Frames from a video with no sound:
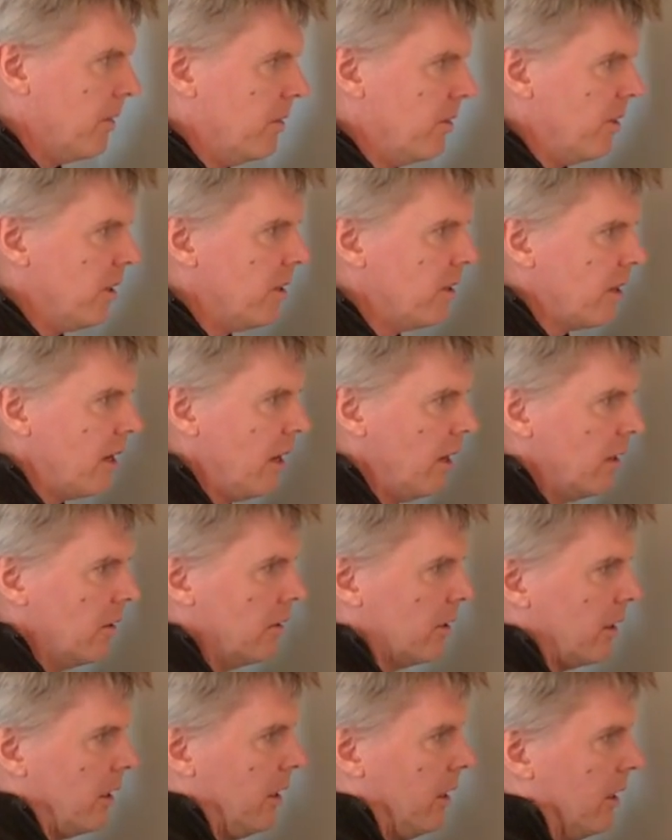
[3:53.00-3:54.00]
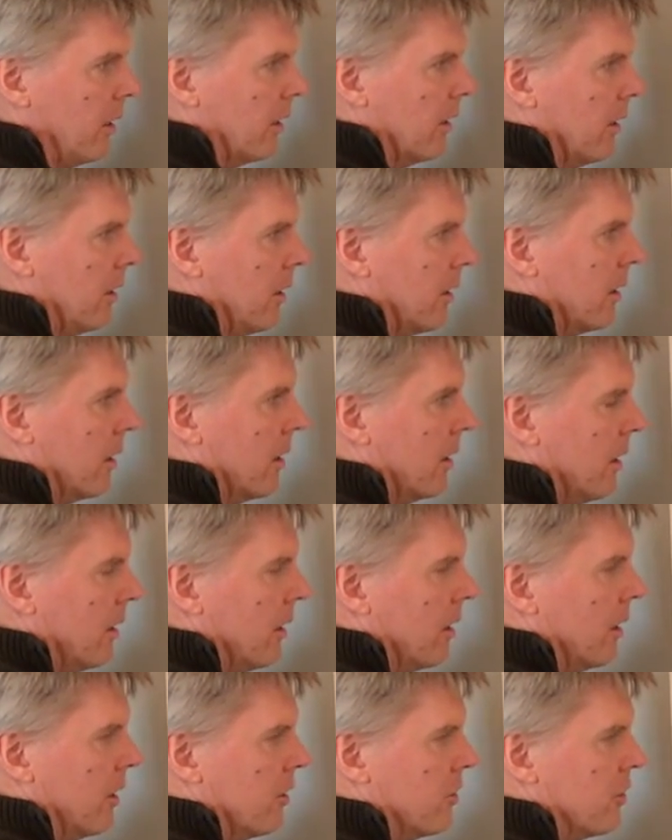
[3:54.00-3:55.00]
this angle here
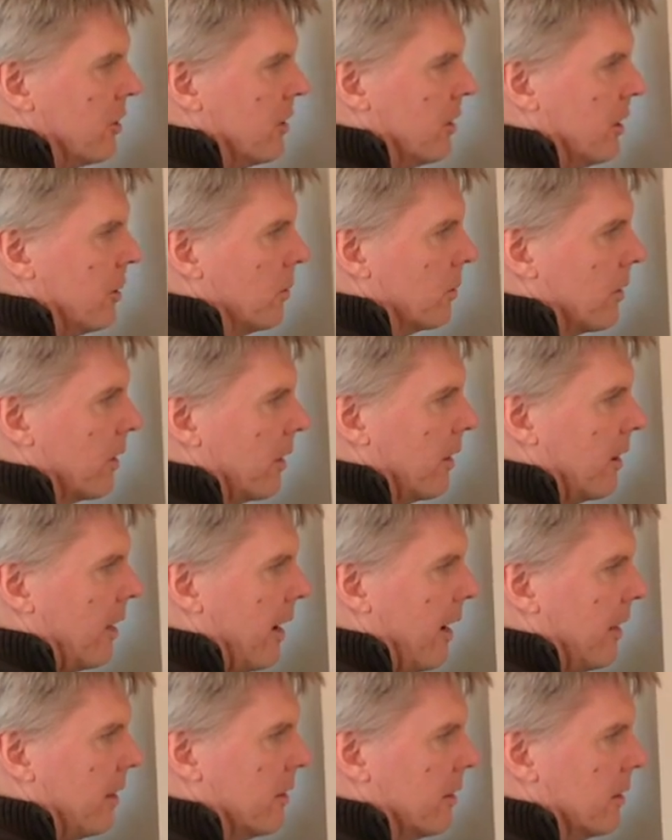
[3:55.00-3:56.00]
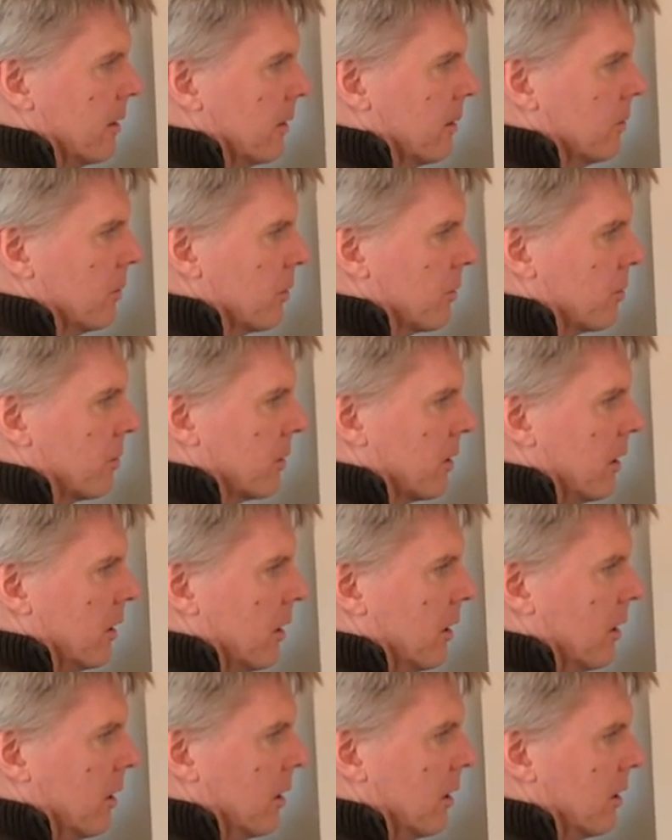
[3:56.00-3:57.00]
is just equal to the latitude, which we'll
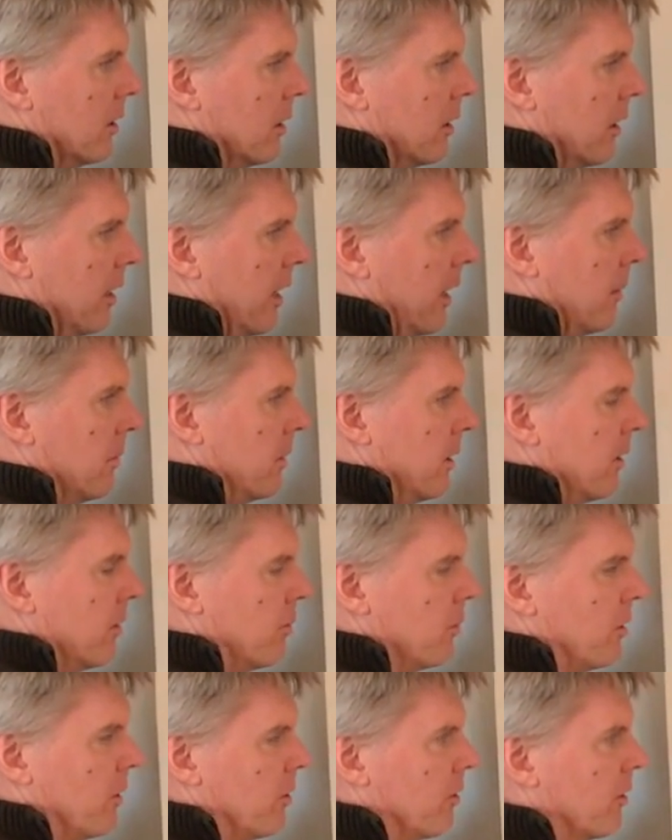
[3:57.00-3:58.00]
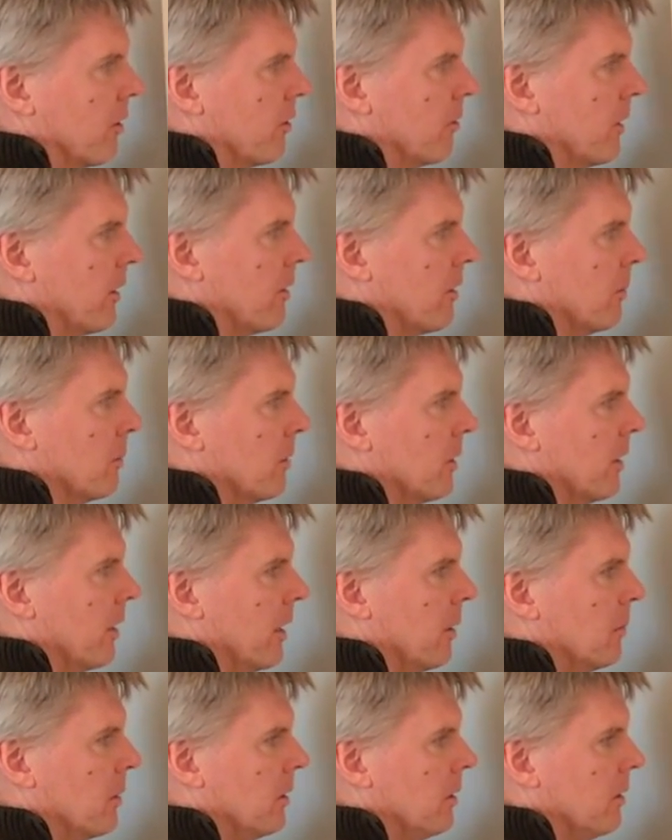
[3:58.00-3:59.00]
call lambda. We use the Greek symbol
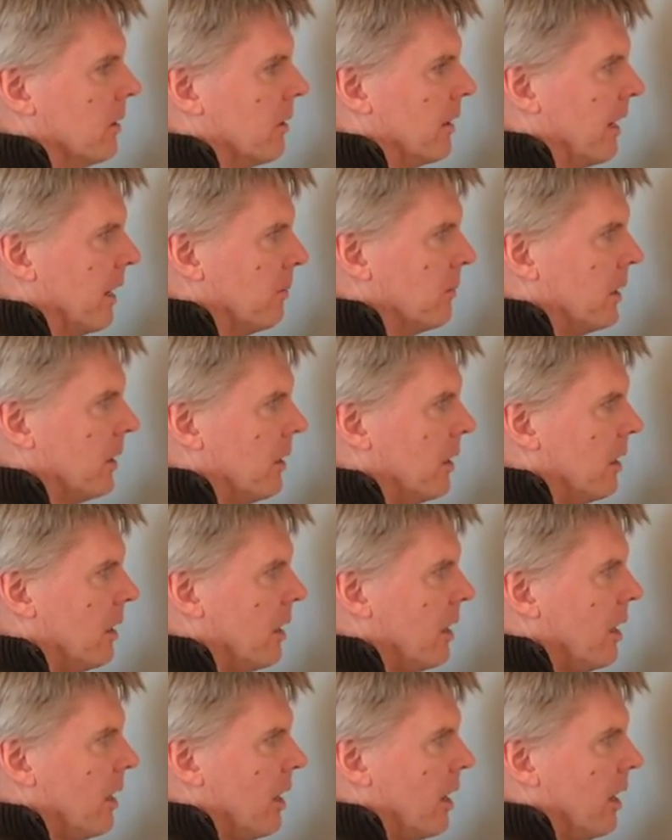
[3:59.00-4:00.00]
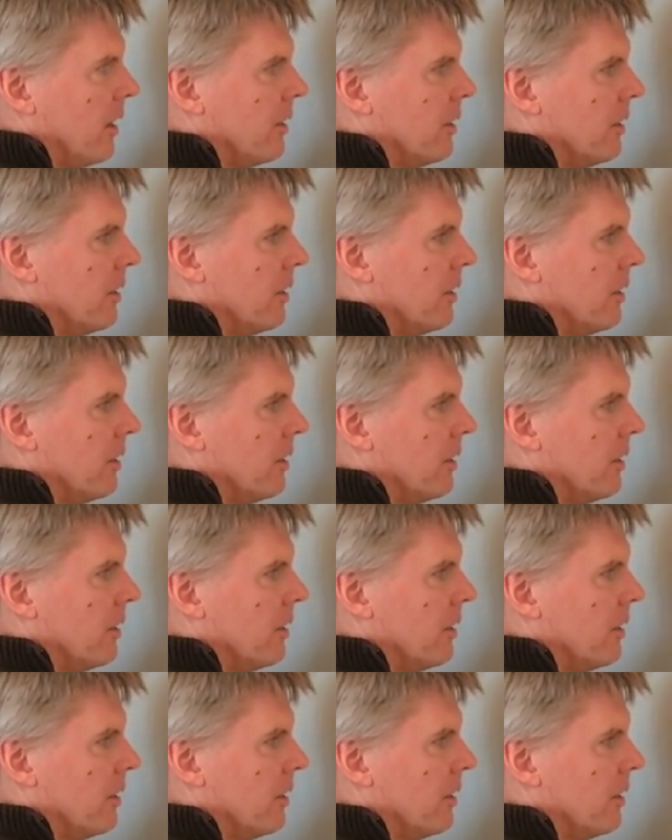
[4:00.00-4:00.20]
lambda. And